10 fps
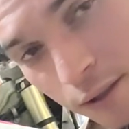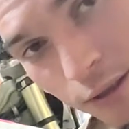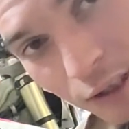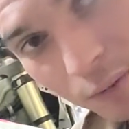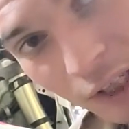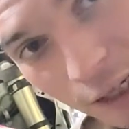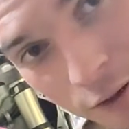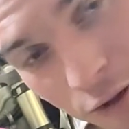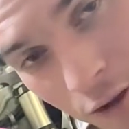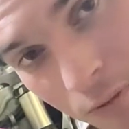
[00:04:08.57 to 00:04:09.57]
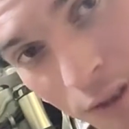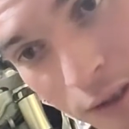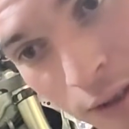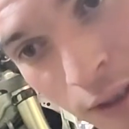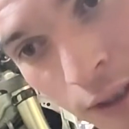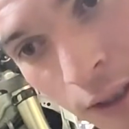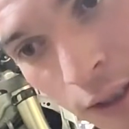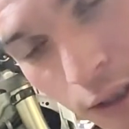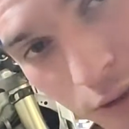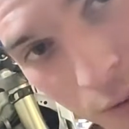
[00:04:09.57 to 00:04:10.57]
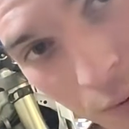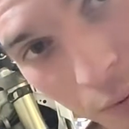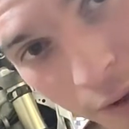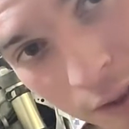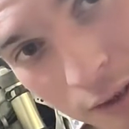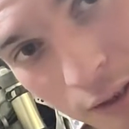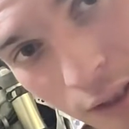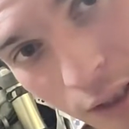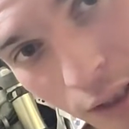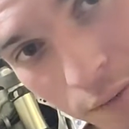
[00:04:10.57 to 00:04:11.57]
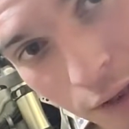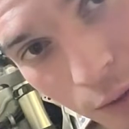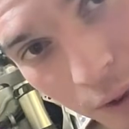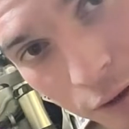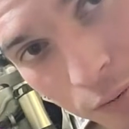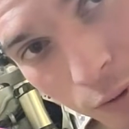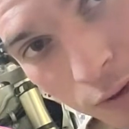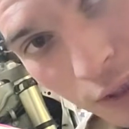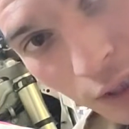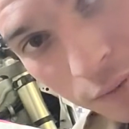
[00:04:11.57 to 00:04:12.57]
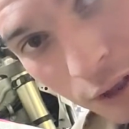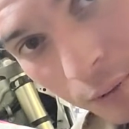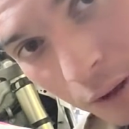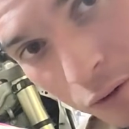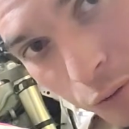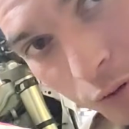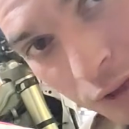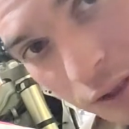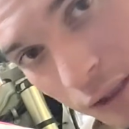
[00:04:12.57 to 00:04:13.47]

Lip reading: It's going to be at Chirby's, DP Brakes, and FTR Power Sports. And FTR Power Sports is the